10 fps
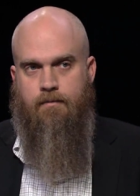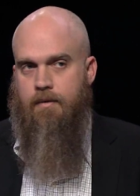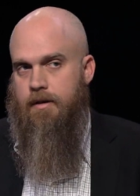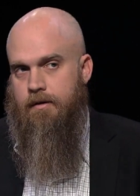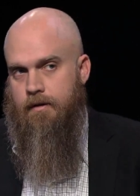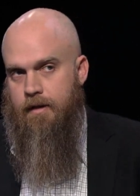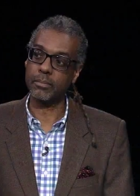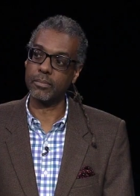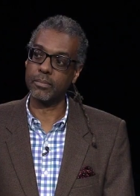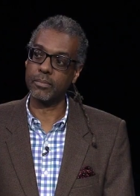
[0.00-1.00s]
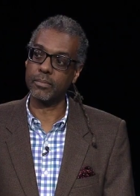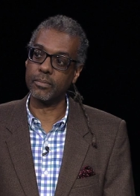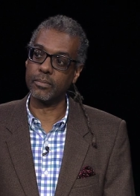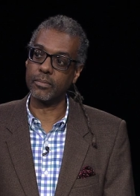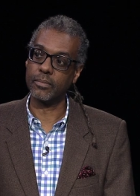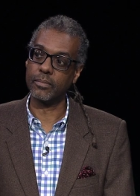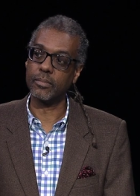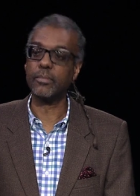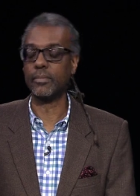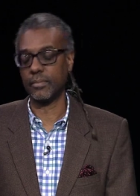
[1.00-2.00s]
whether they're lobbyists or
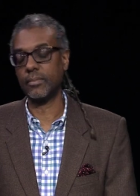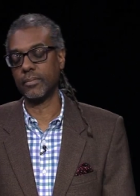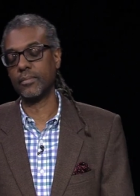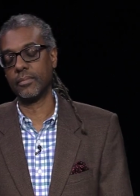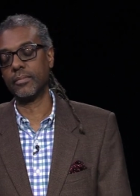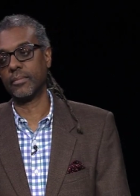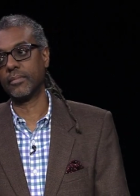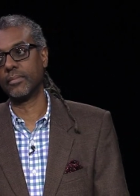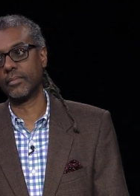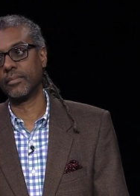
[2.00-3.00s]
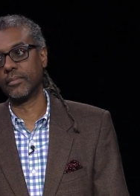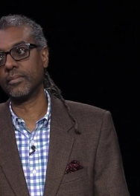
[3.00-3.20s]
lawmakers or just sort of